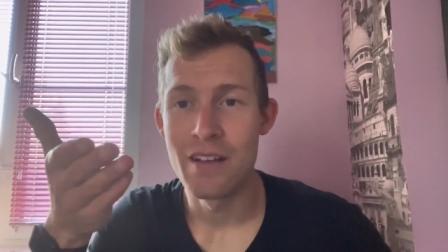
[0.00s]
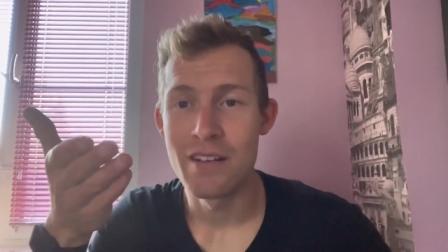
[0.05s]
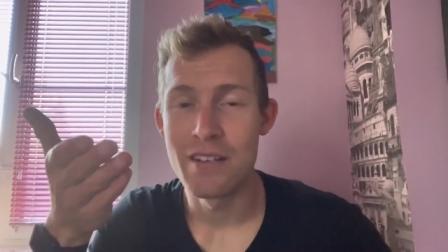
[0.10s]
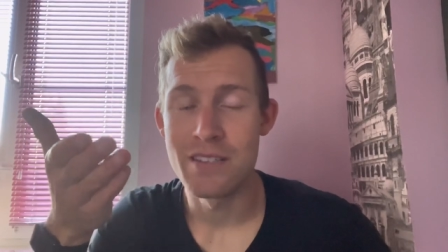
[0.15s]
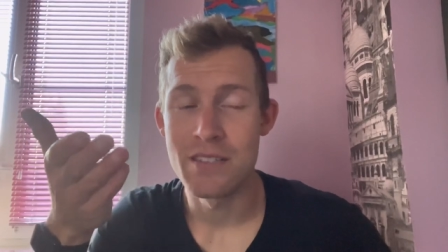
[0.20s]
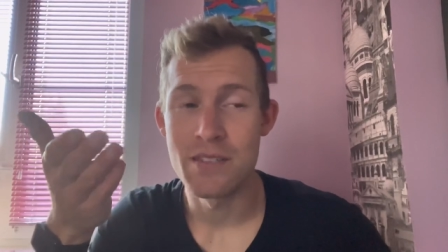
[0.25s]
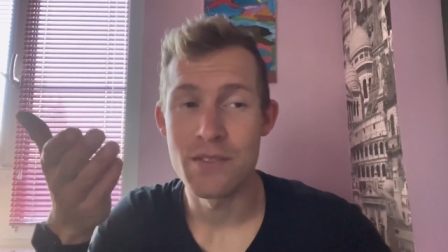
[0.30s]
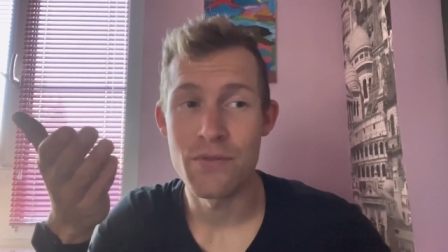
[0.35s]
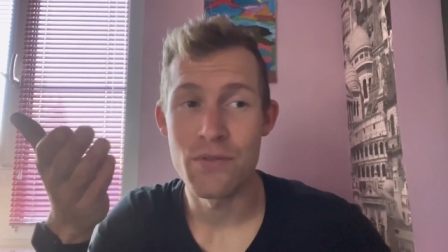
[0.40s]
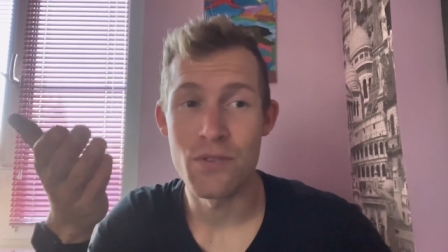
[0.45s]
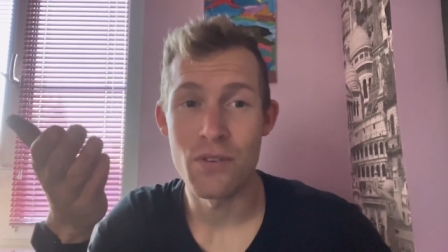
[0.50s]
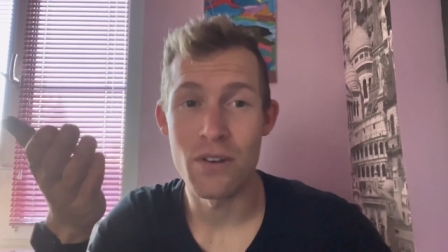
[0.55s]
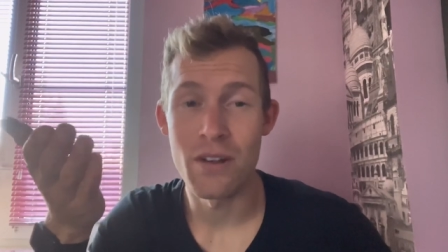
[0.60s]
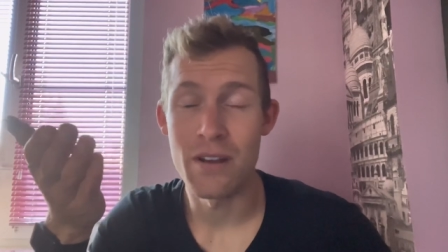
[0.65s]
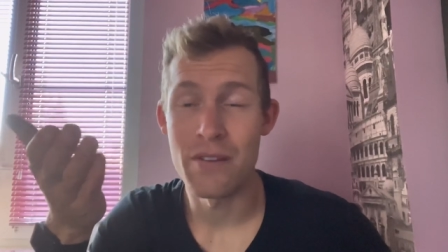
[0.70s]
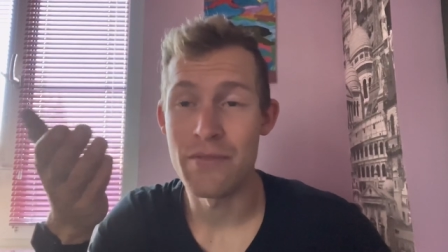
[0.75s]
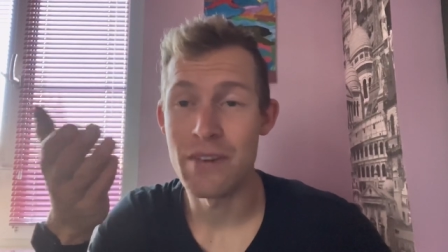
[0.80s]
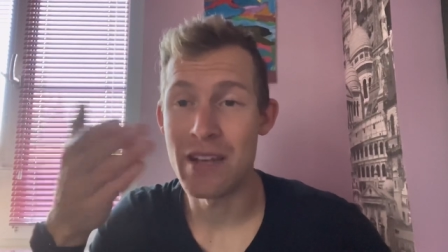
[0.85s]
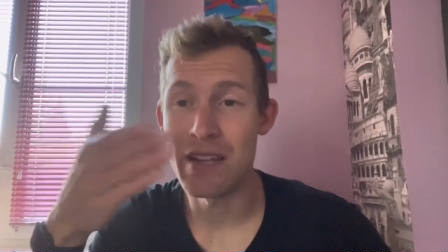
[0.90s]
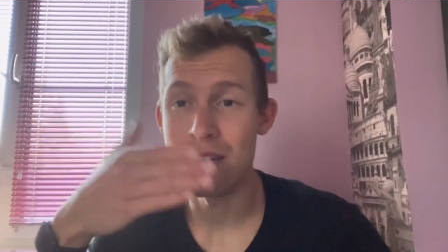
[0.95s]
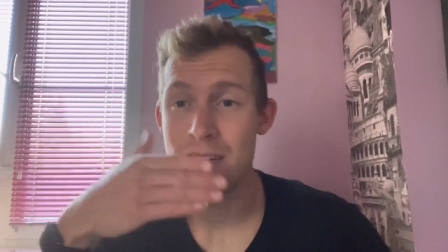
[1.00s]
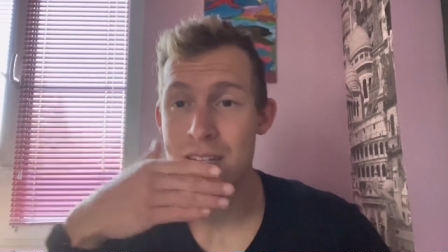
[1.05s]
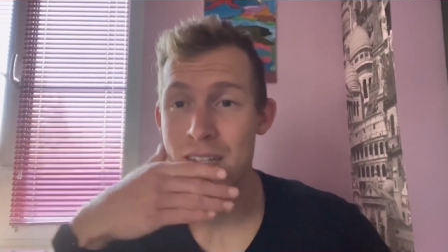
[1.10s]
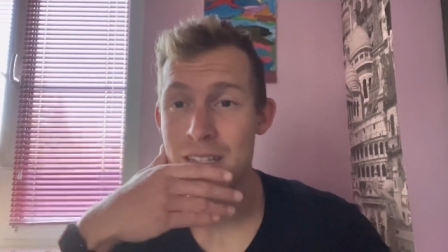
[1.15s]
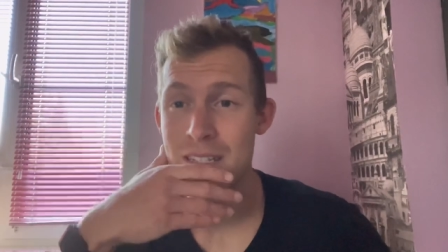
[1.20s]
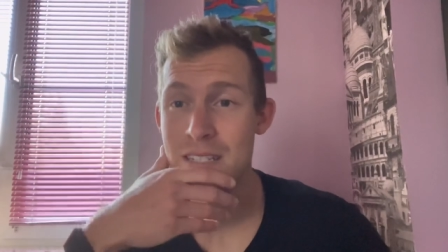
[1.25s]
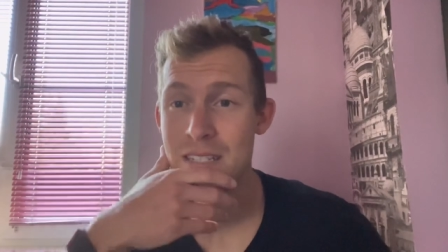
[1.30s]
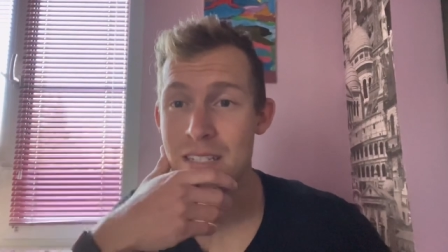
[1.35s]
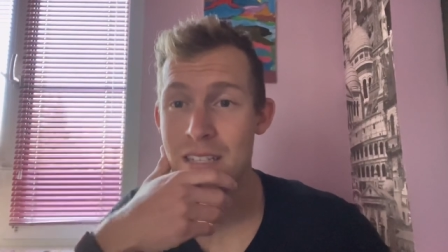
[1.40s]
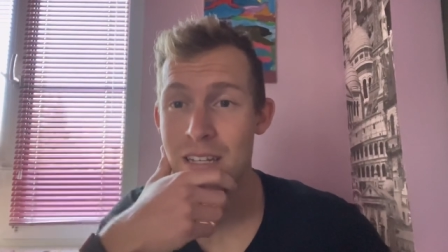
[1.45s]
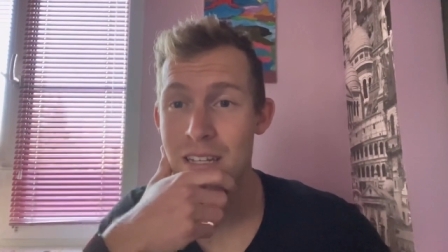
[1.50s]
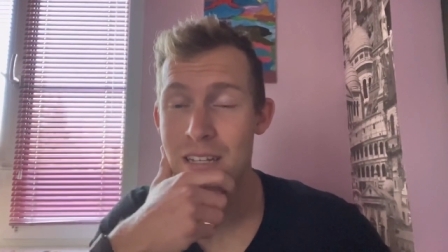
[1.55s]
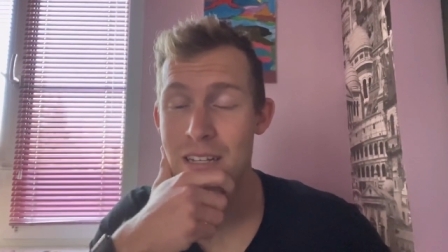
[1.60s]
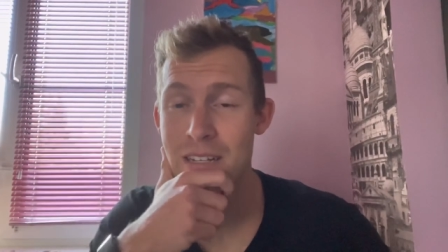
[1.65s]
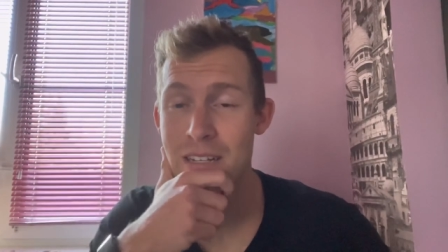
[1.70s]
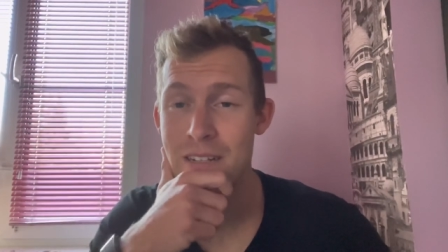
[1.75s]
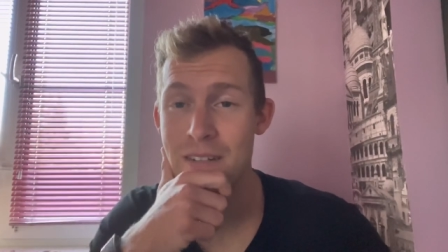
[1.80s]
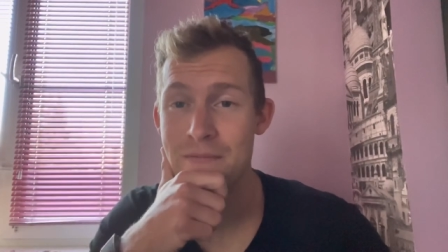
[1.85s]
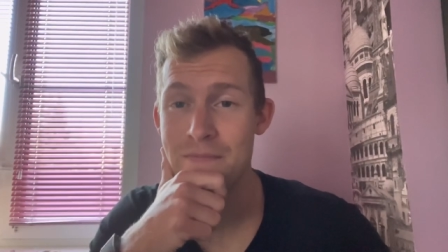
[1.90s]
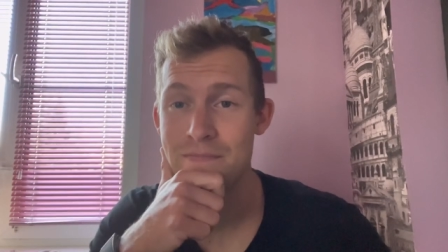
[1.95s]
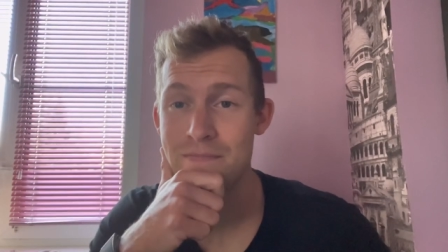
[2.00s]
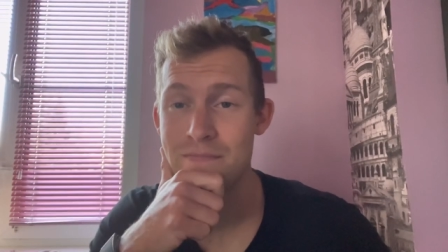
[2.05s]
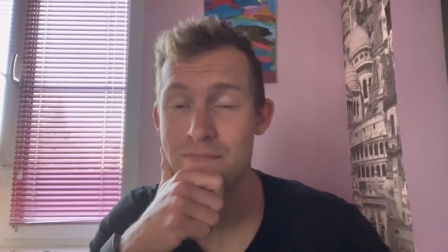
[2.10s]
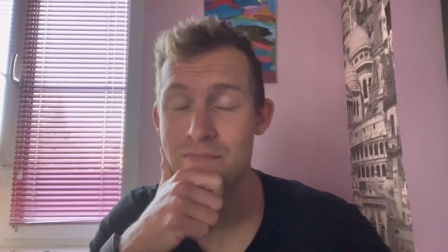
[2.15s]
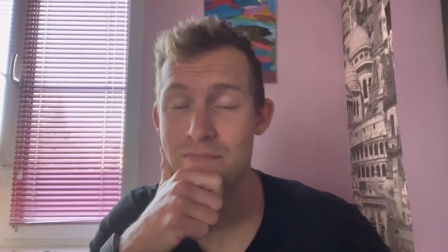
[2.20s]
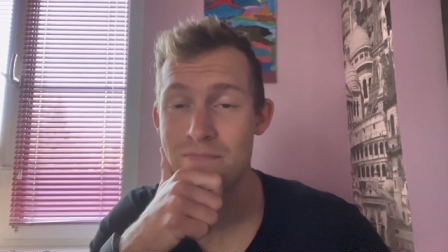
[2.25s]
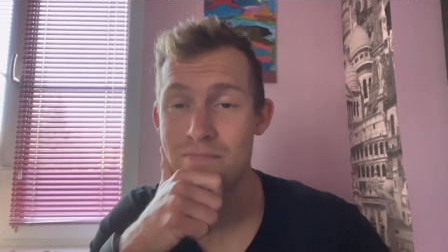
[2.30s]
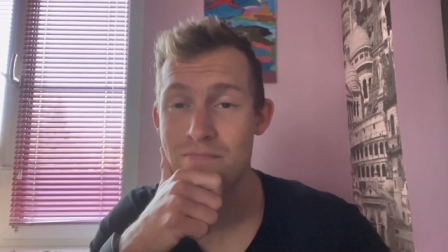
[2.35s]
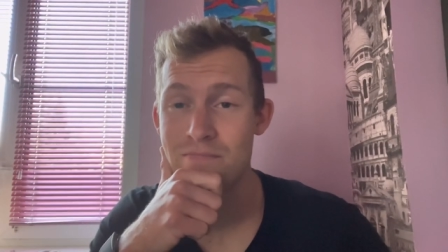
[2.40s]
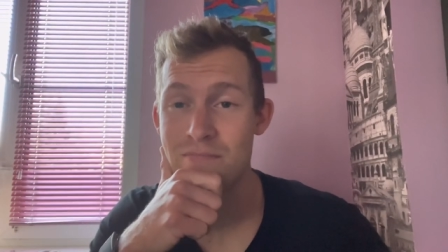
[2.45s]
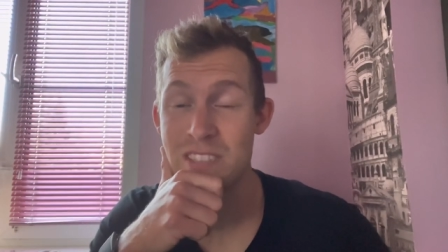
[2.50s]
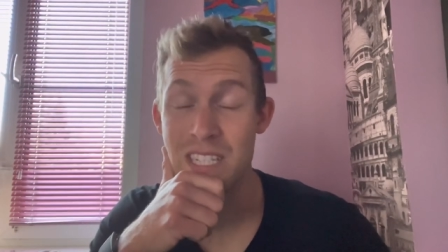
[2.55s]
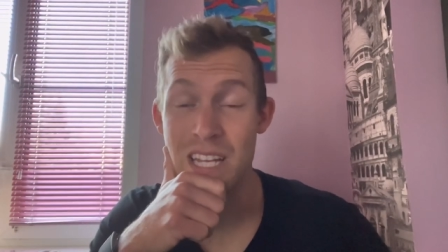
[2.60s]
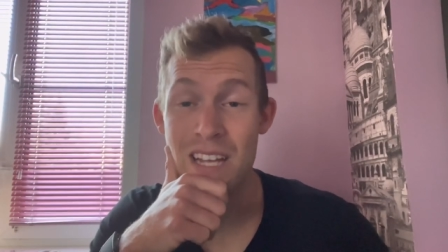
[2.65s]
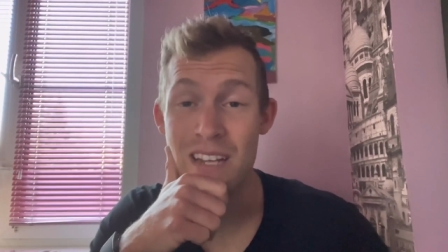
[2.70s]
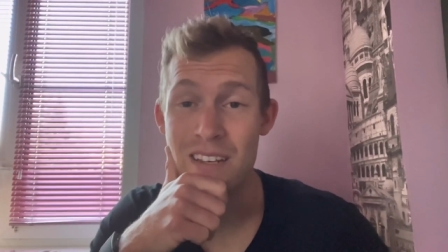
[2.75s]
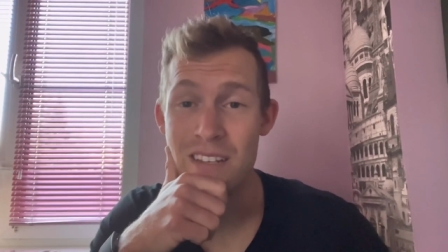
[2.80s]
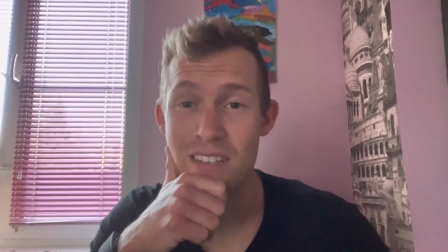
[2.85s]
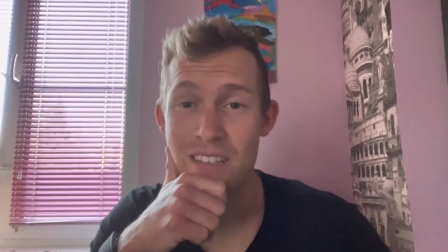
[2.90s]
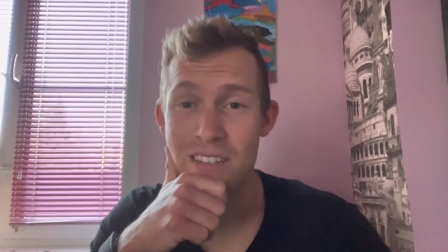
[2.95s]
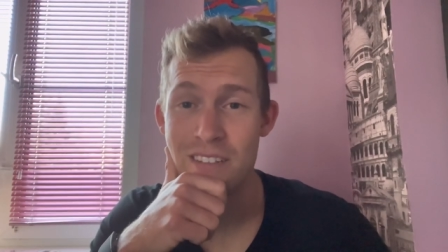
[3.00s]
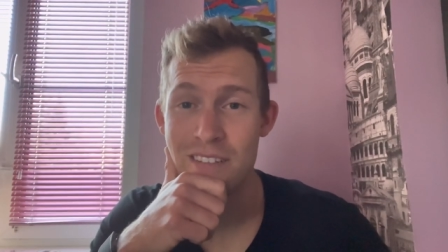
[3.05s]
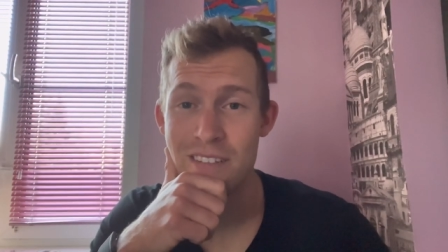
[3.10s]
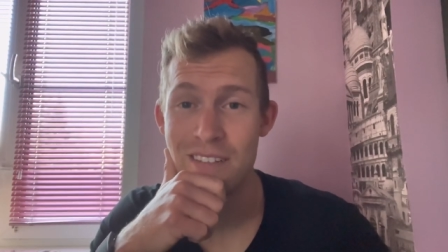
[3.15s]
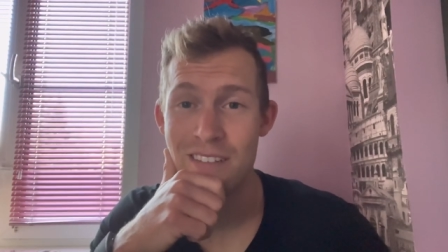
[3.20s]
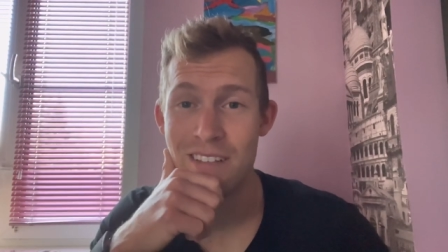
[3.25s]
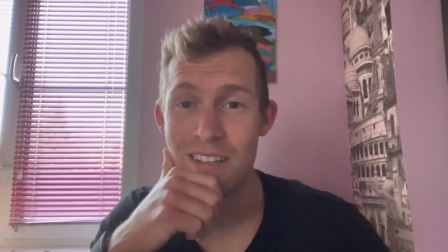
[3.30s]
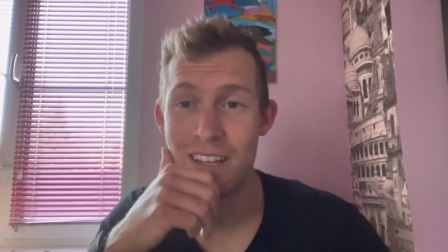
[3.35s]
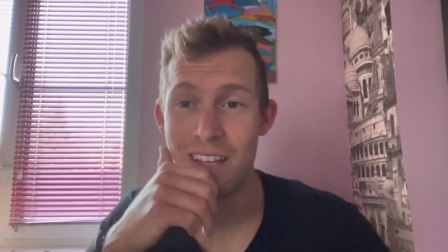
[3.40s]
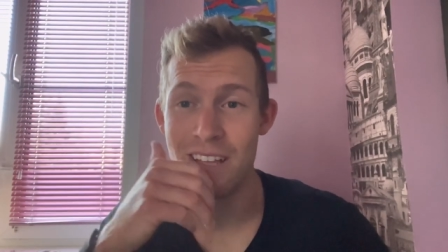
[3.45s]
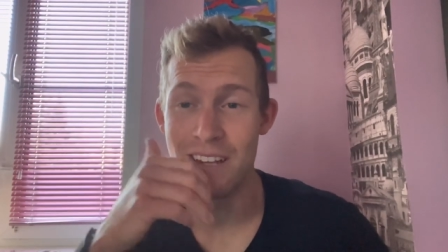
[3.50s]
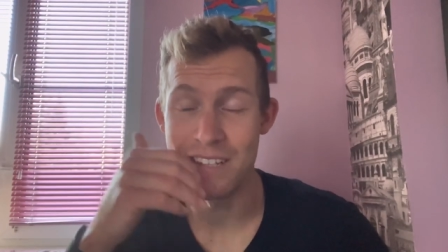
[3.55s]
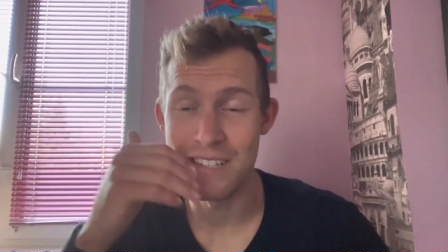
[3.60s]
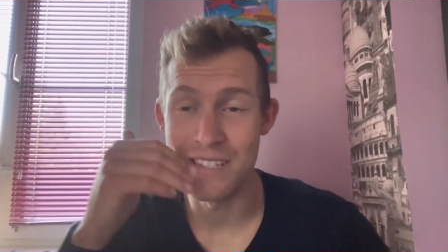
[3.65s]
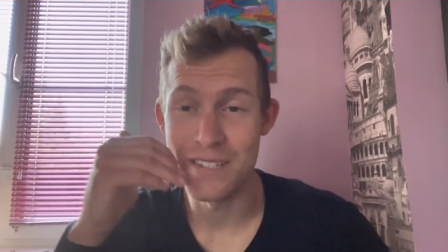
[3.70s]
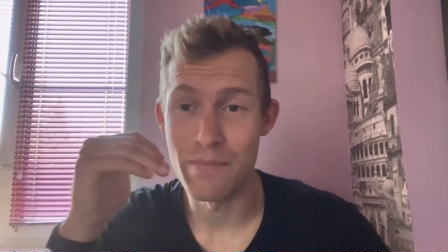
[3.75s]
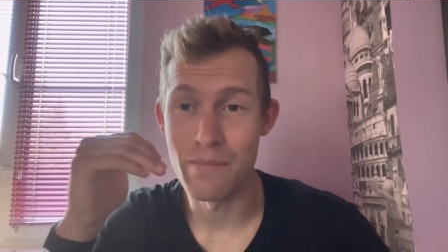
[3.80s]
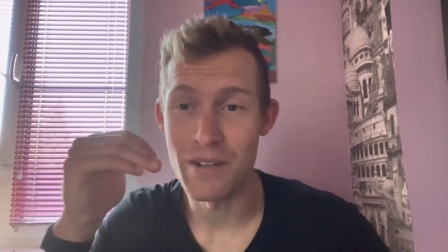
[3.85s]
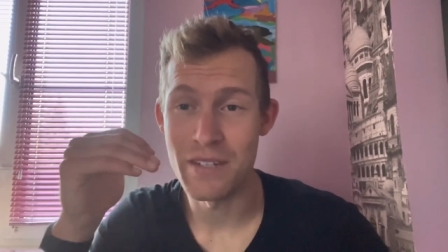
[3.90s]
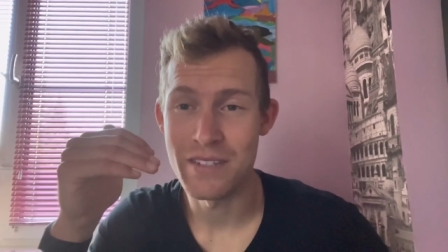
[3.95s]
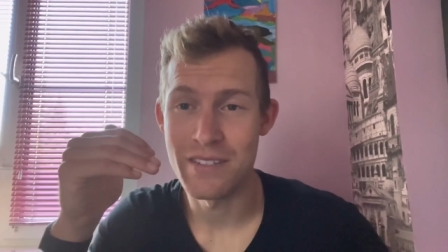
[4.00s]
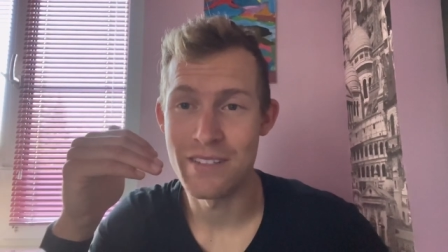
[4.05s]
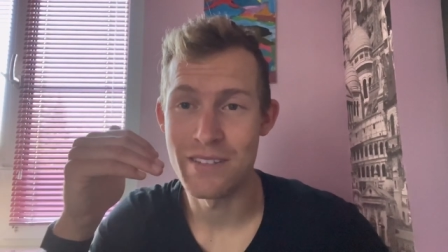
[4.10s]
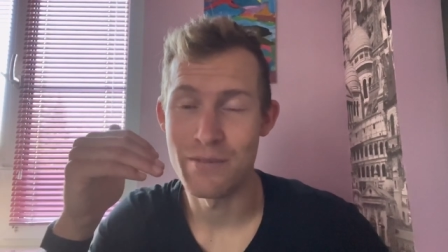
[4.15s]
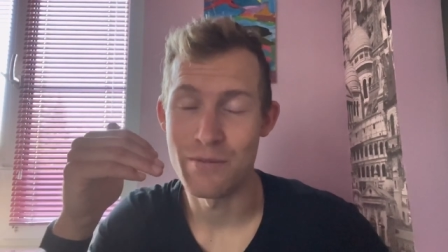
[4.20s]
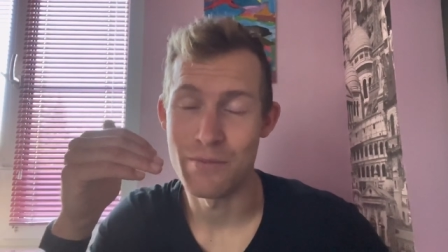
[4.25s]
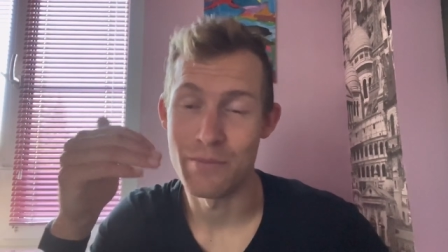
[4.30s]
because for a lot of athletes, um, sadly, it is a must.